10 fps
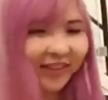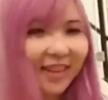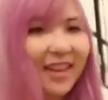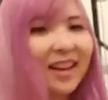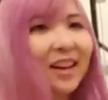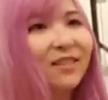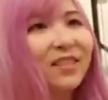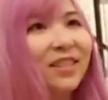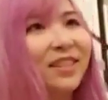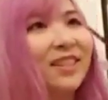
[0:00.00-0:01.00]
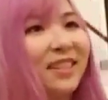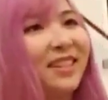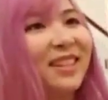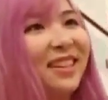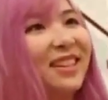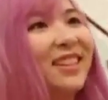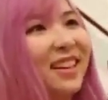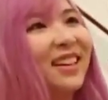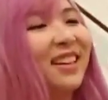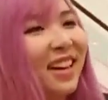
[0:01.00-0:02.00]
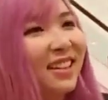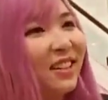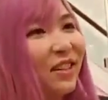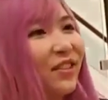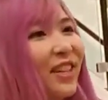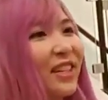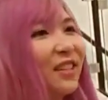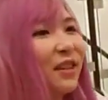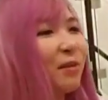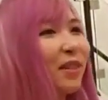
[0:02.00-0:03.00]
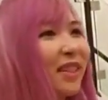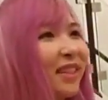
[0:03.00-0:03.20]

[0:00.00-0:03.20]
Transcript: you. Yeah, I was. So much thank you. I didn't know if I could do it, but